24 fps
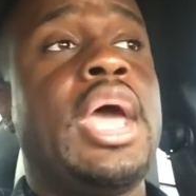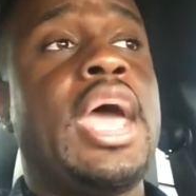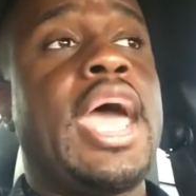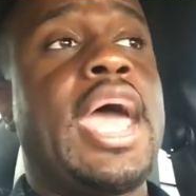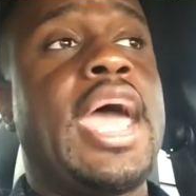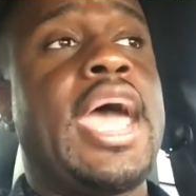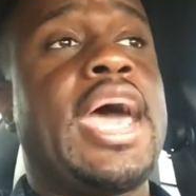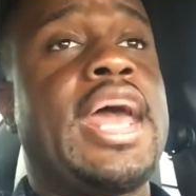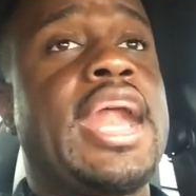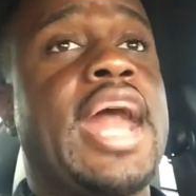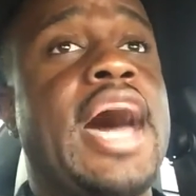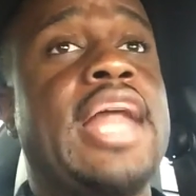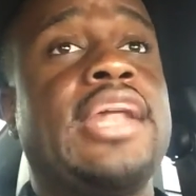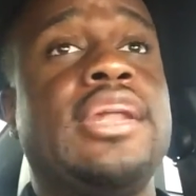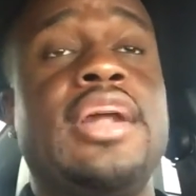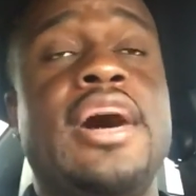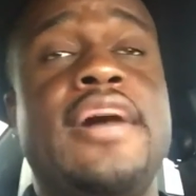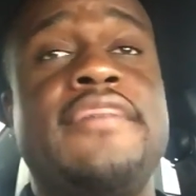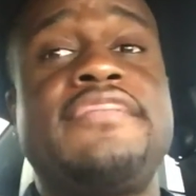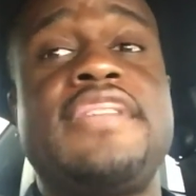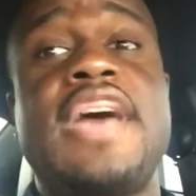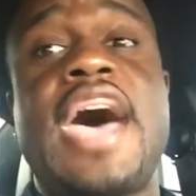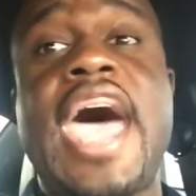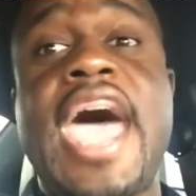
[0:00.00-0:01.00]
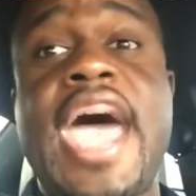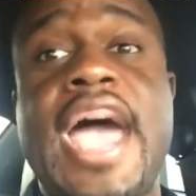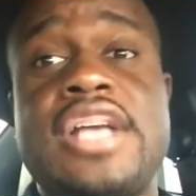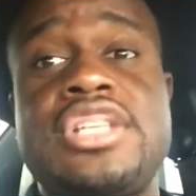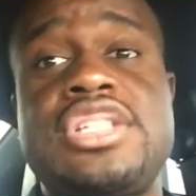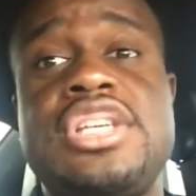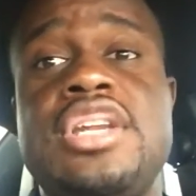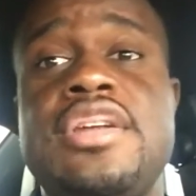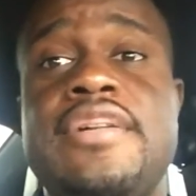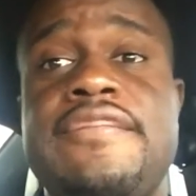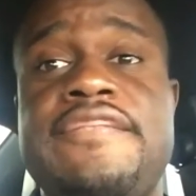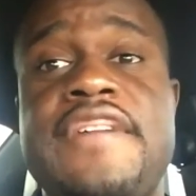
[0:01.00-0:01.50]
And I love the
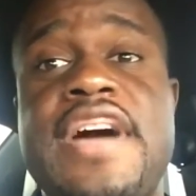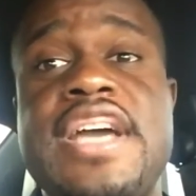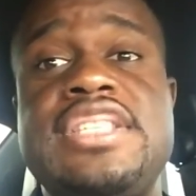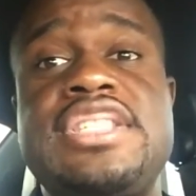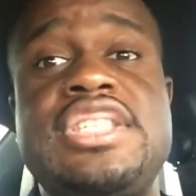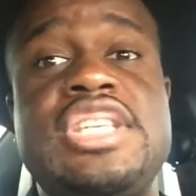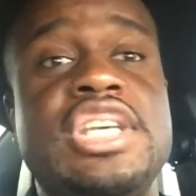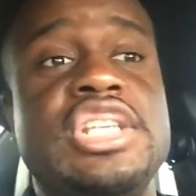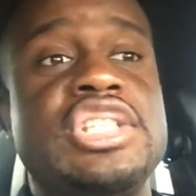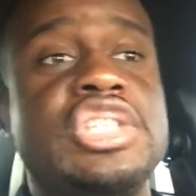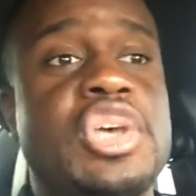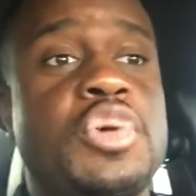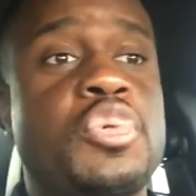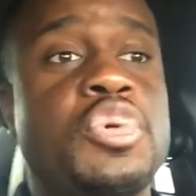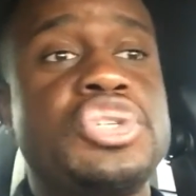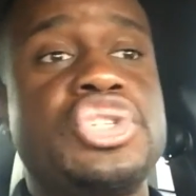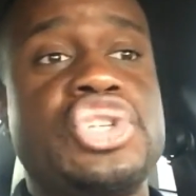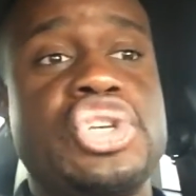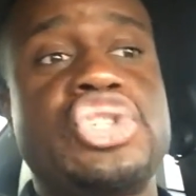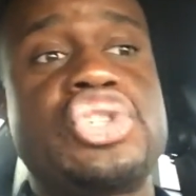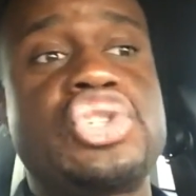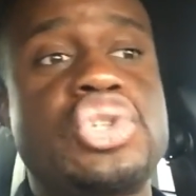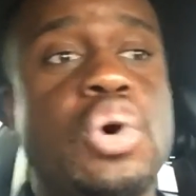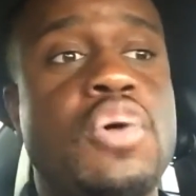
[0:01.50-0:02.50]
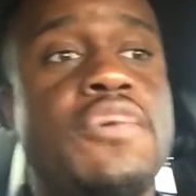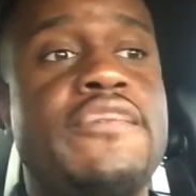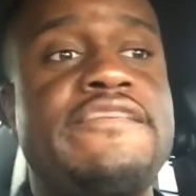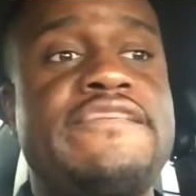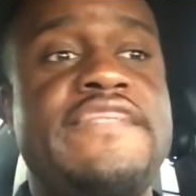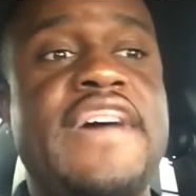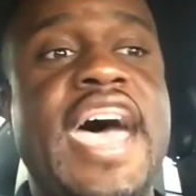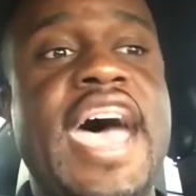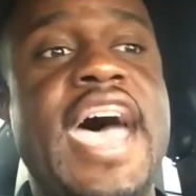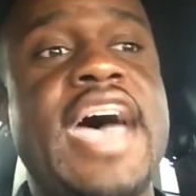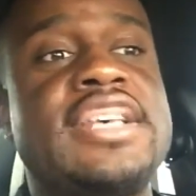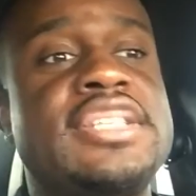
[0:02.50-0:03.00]
action, the fight scenes. It was just so
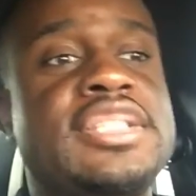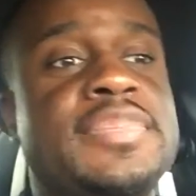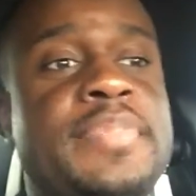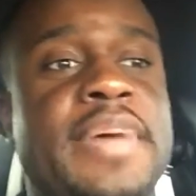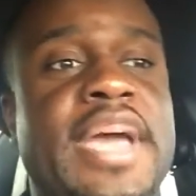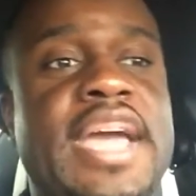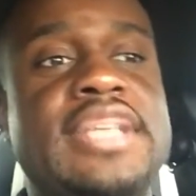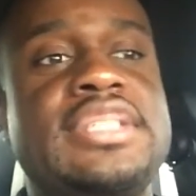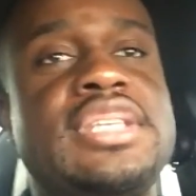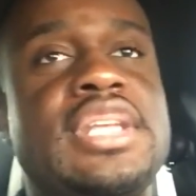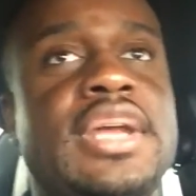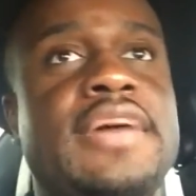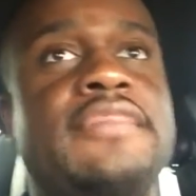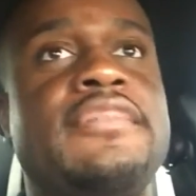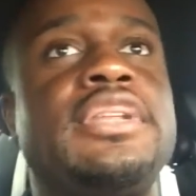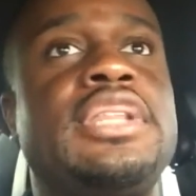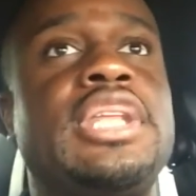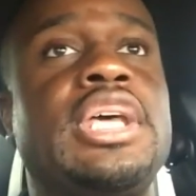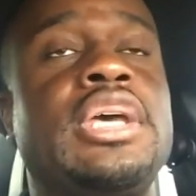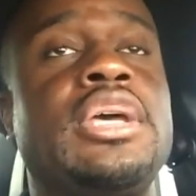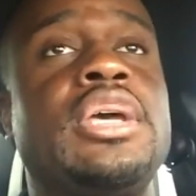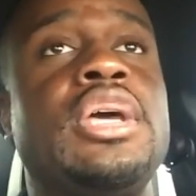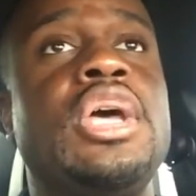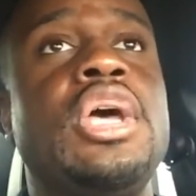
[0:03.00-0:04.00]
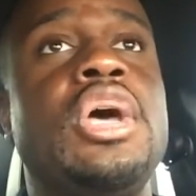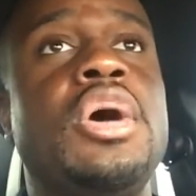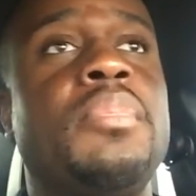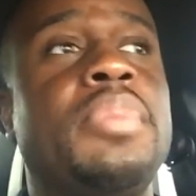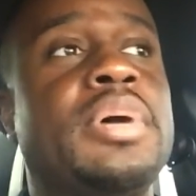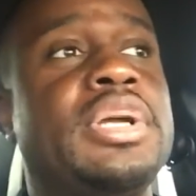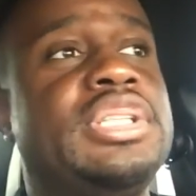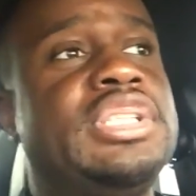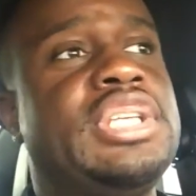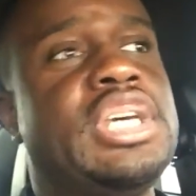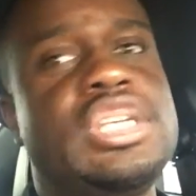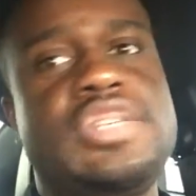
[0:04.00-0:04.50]
fast paced and everything.
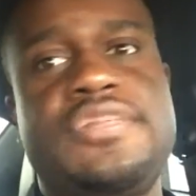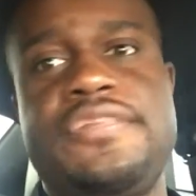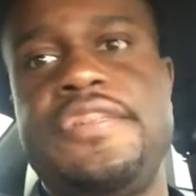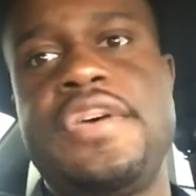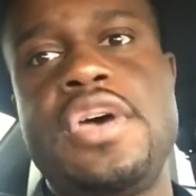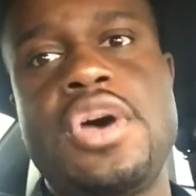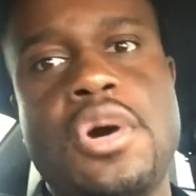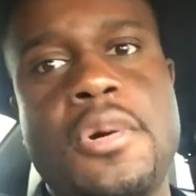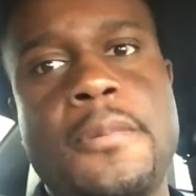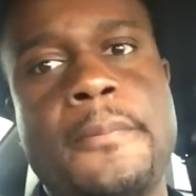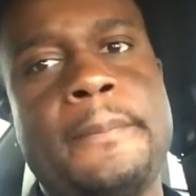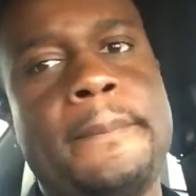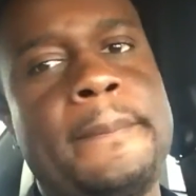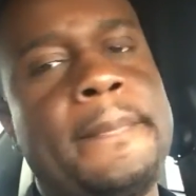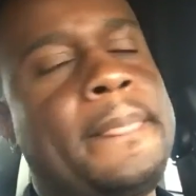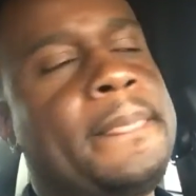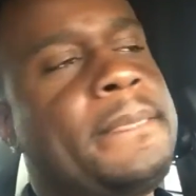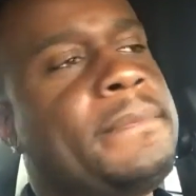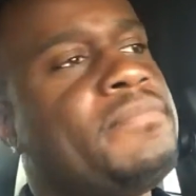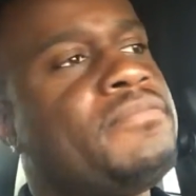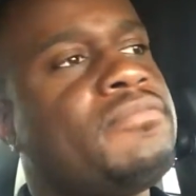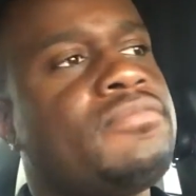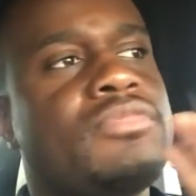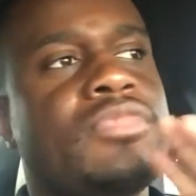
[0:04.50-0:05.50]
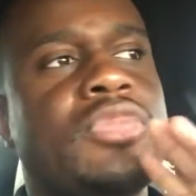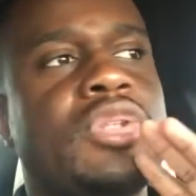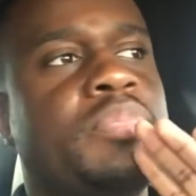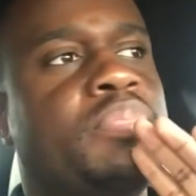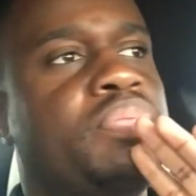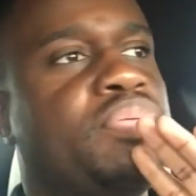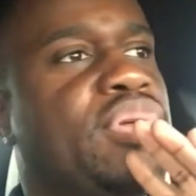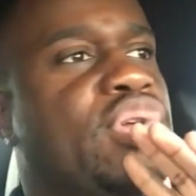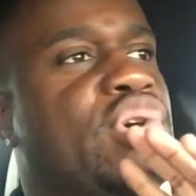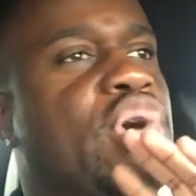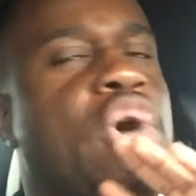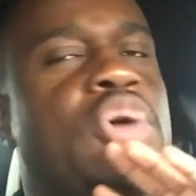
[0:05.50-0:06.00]
But this film
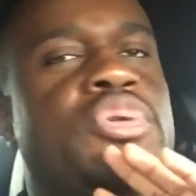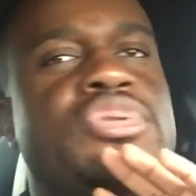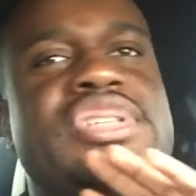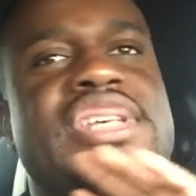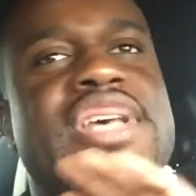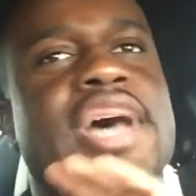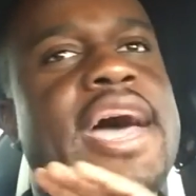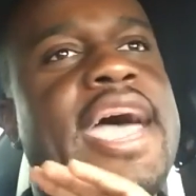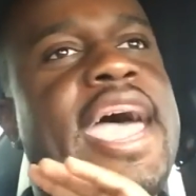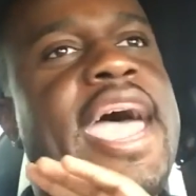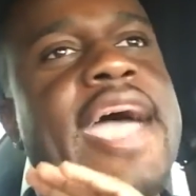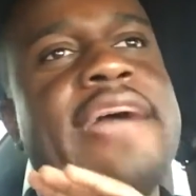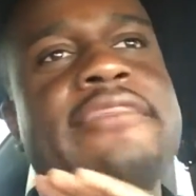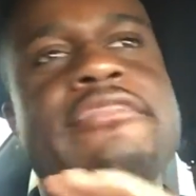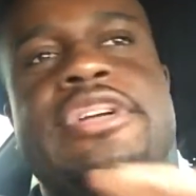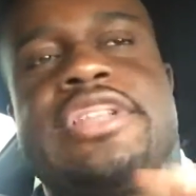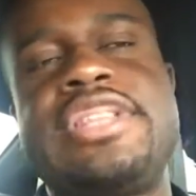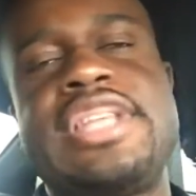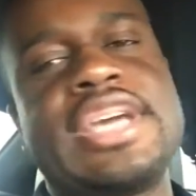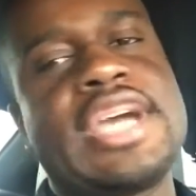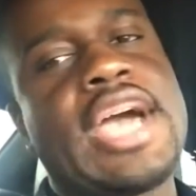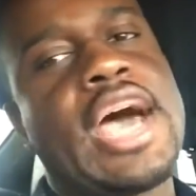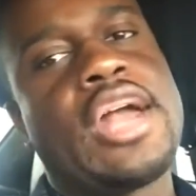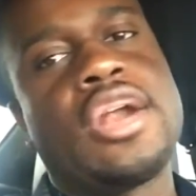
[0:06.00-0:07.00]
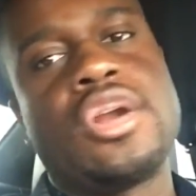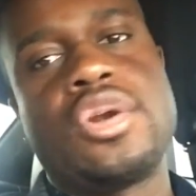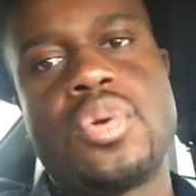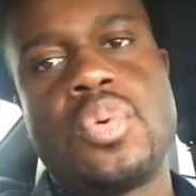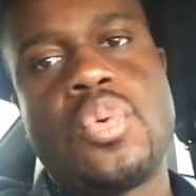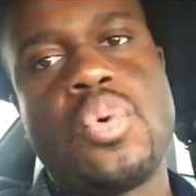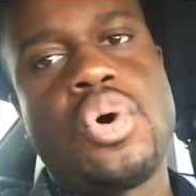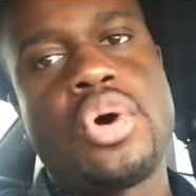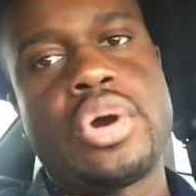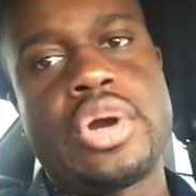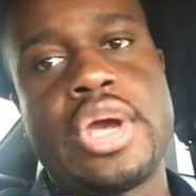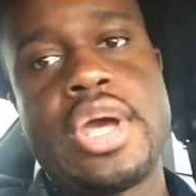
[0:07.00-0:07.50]
blows everything out of the
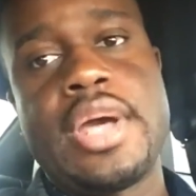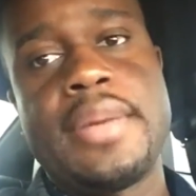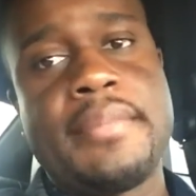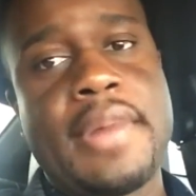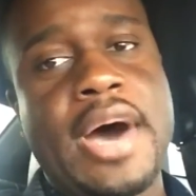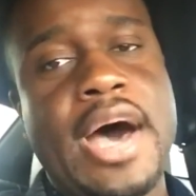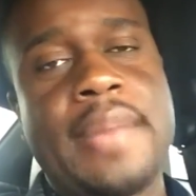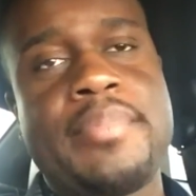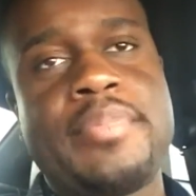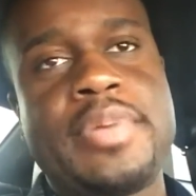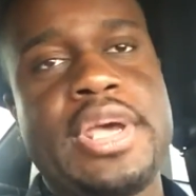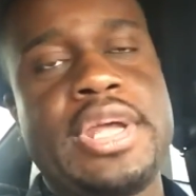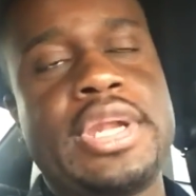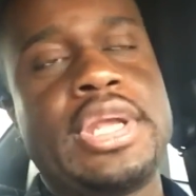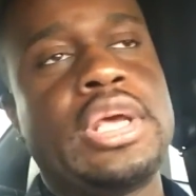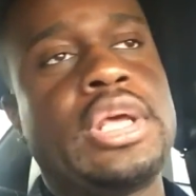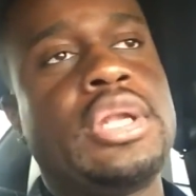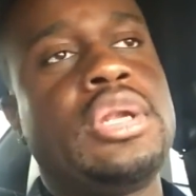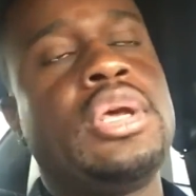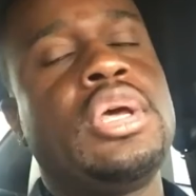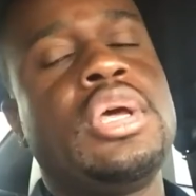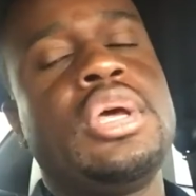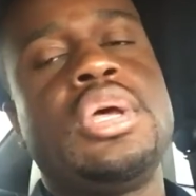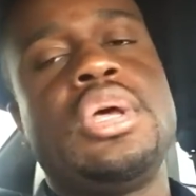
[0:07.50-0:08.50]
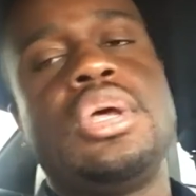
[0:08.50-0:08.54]
water, in my opinion.